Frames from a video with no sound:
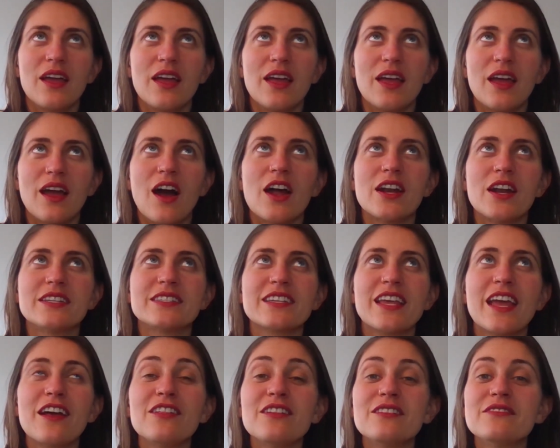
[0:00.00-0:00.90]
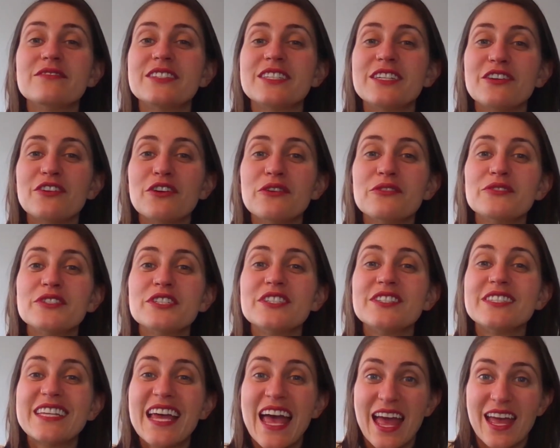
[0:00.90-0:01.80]
On a scale of 0 to
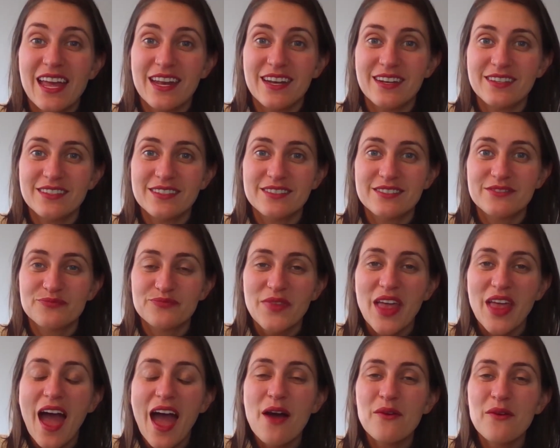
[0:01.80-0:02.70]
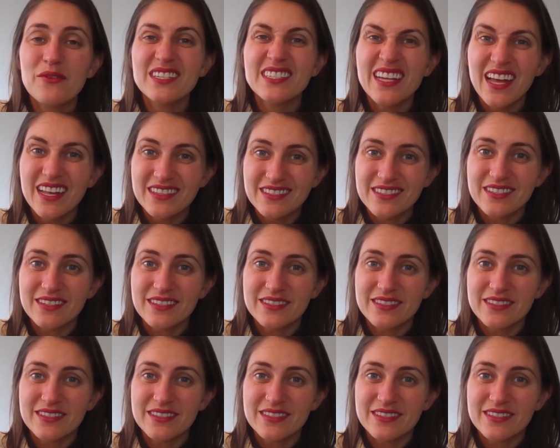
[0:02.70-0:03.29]
10, how intense does